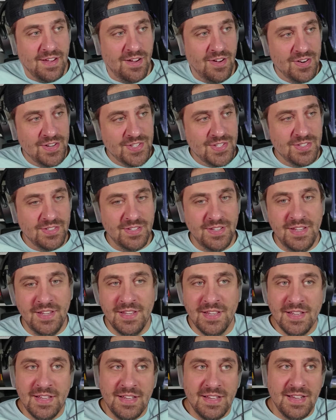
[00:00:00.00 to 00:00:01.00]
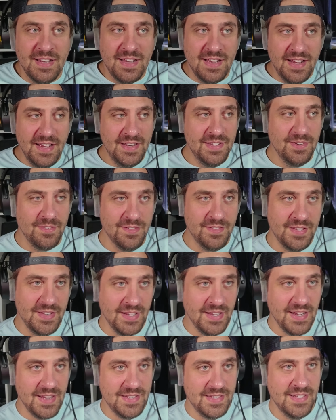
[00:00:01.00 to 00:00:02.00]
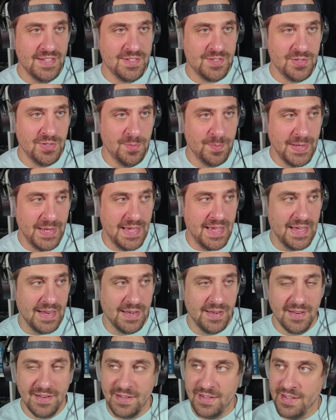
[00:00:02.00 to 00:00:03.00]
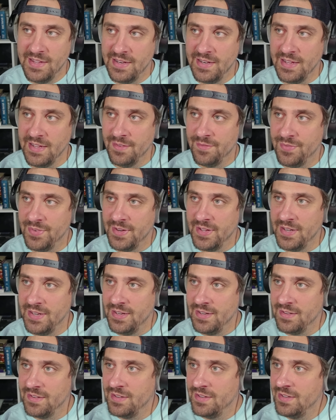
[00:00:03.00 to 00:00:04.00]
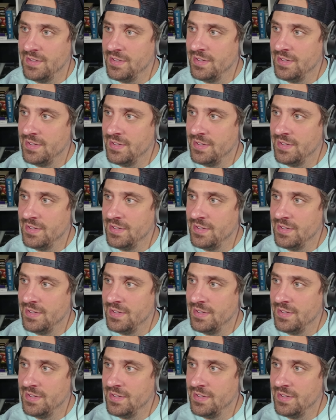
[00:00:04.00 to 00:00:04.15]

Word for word: Honestly, I don't think I did too bad in Infinite here.